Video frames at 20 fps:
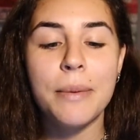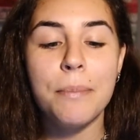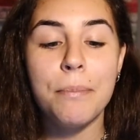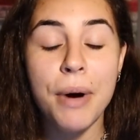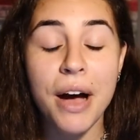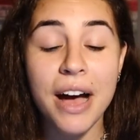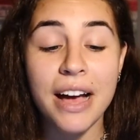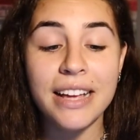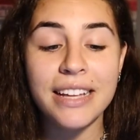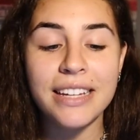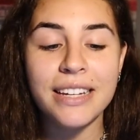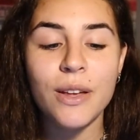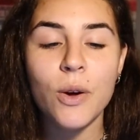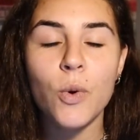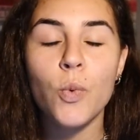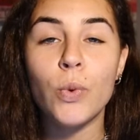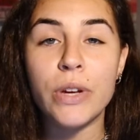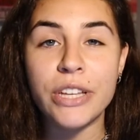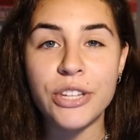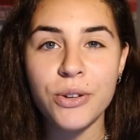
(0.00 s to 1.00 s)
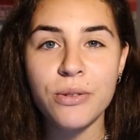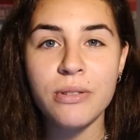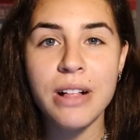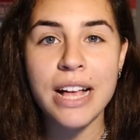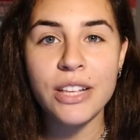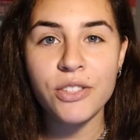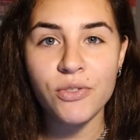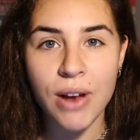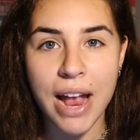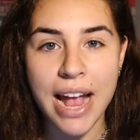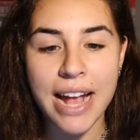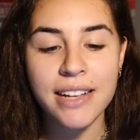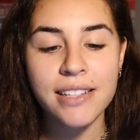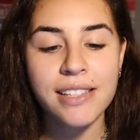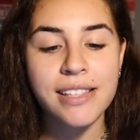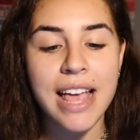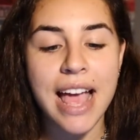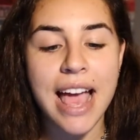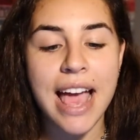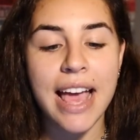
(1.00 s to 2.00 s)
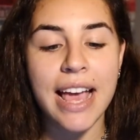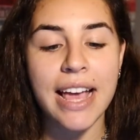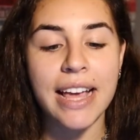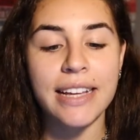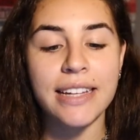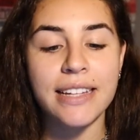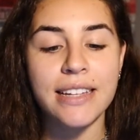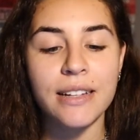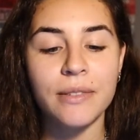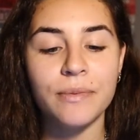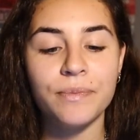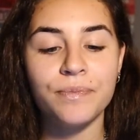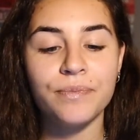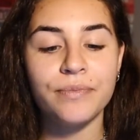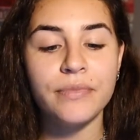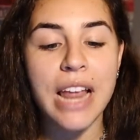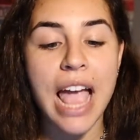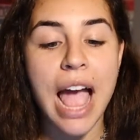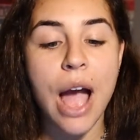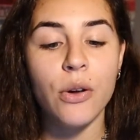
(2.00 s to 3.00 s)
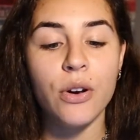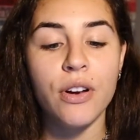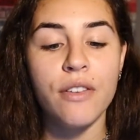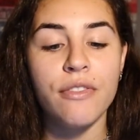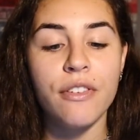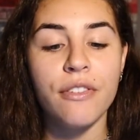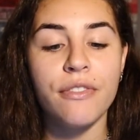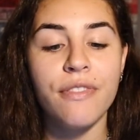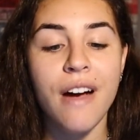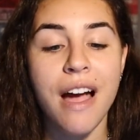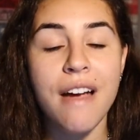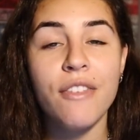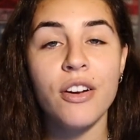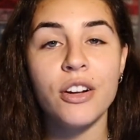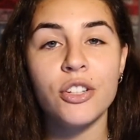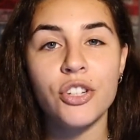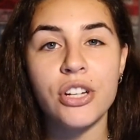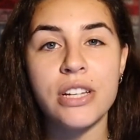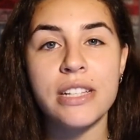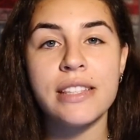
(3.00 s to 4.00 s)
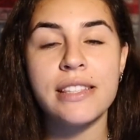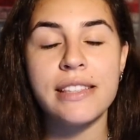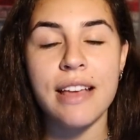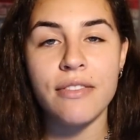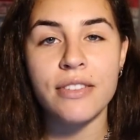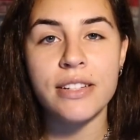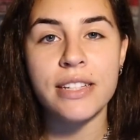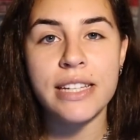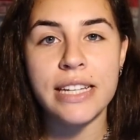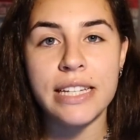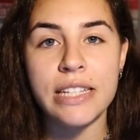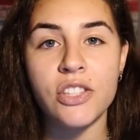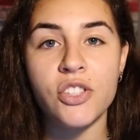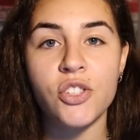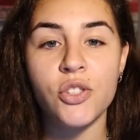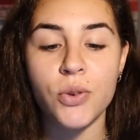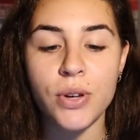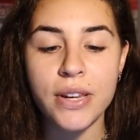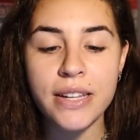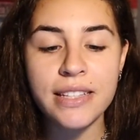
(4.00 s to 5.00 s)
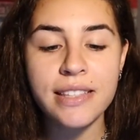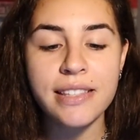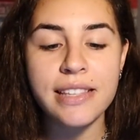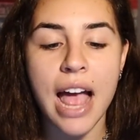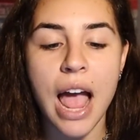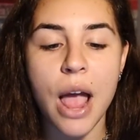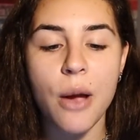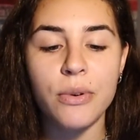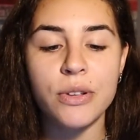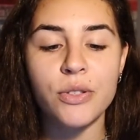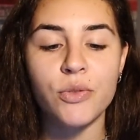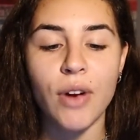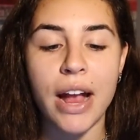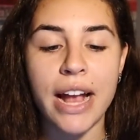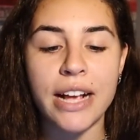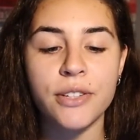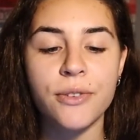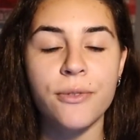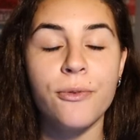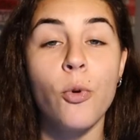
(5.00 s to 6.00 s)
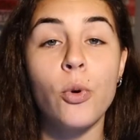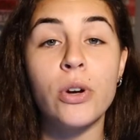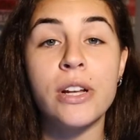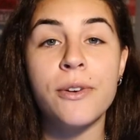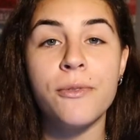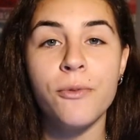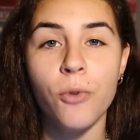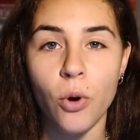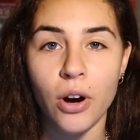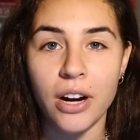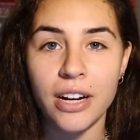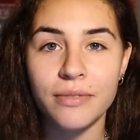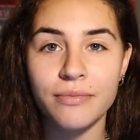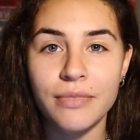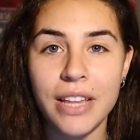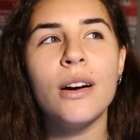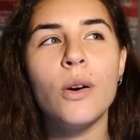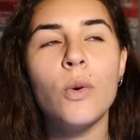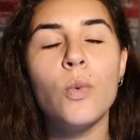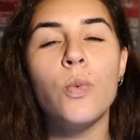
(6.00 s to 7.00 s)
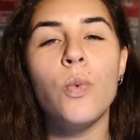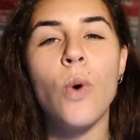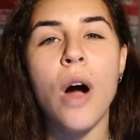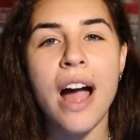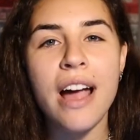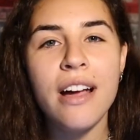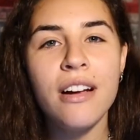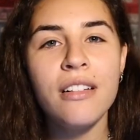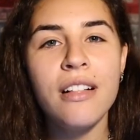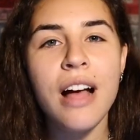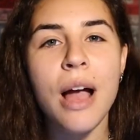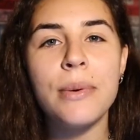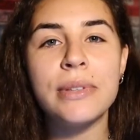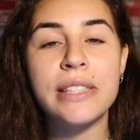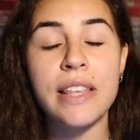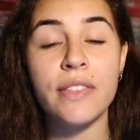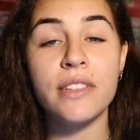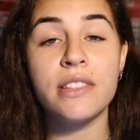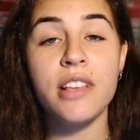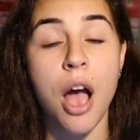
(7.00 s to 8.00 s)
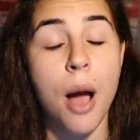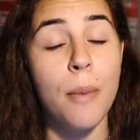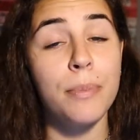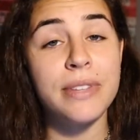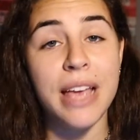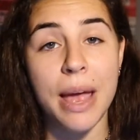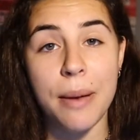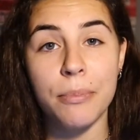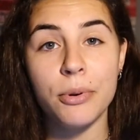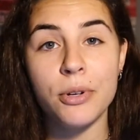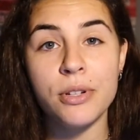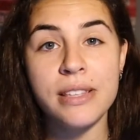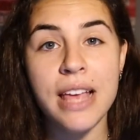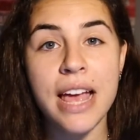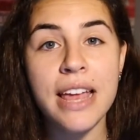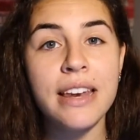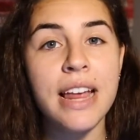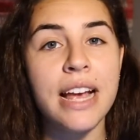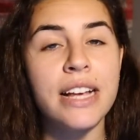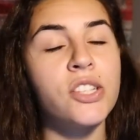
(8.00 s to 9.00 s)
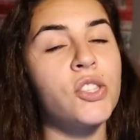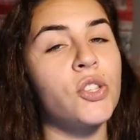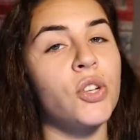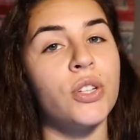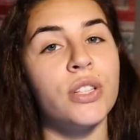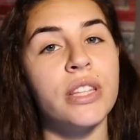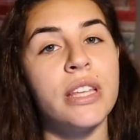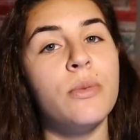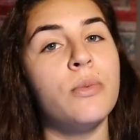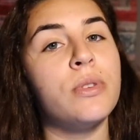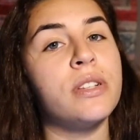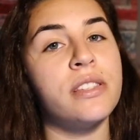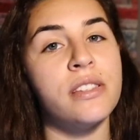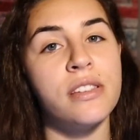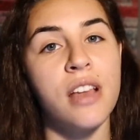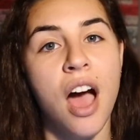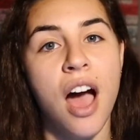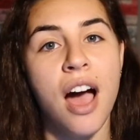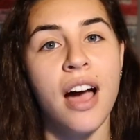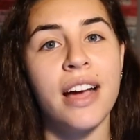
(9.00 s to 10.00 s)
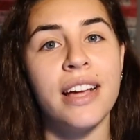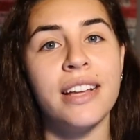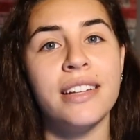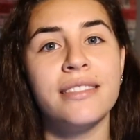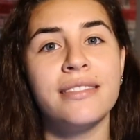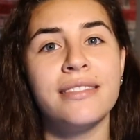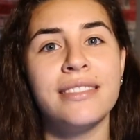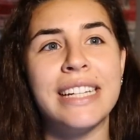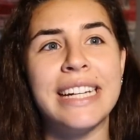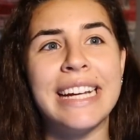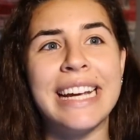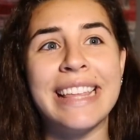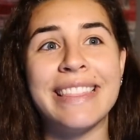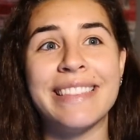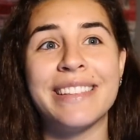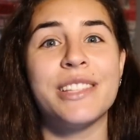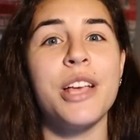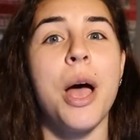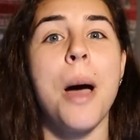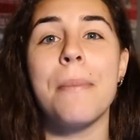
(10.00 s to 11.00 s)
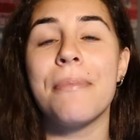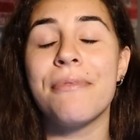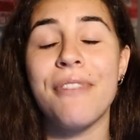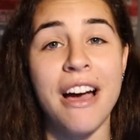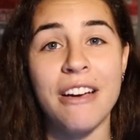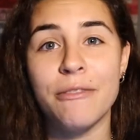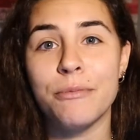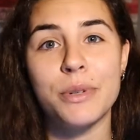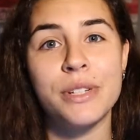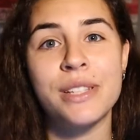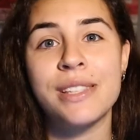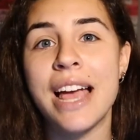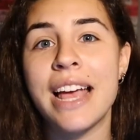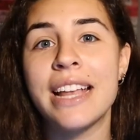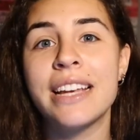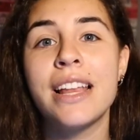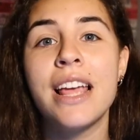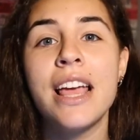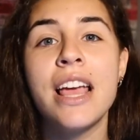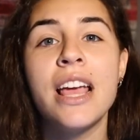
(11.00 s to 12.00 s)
but we do class ranks, and out of 517 students, I was ranked 44. While I was in the top 10%, I certainly was not in the top 5%.